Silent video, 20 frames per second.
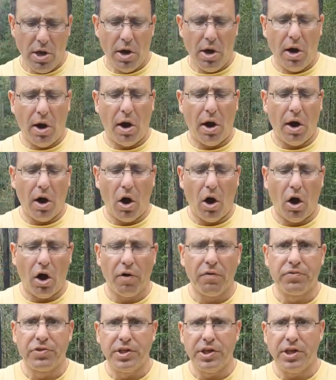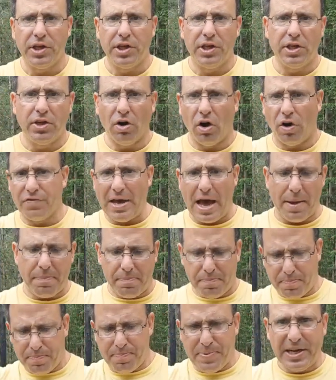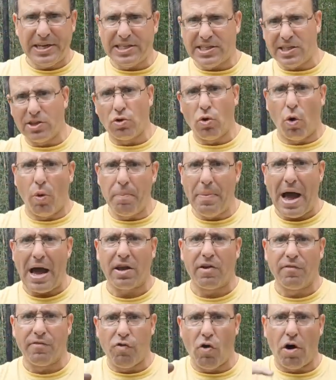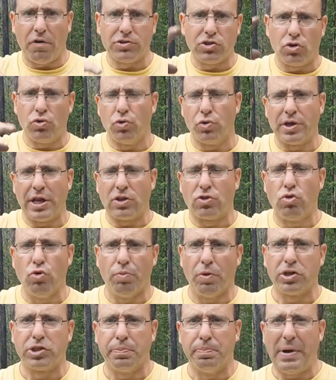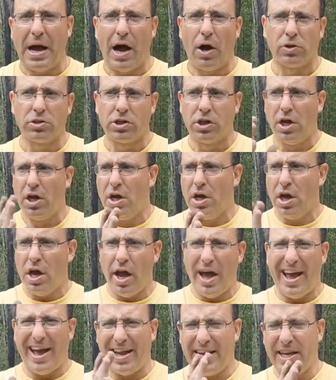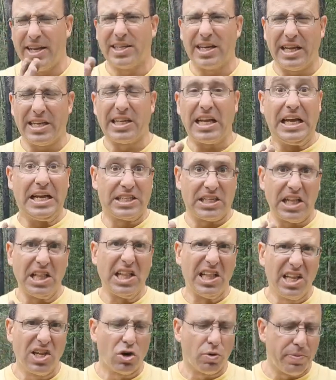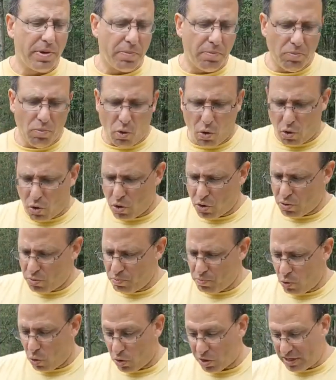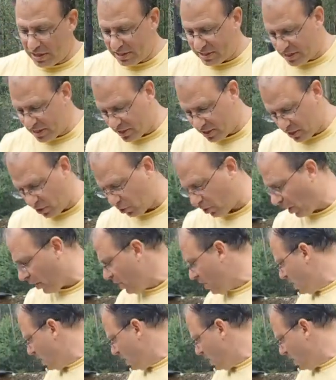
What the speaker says: of that piston going back and forth, so you don't get too much bounce, and it's a little bit more consistent. Okay,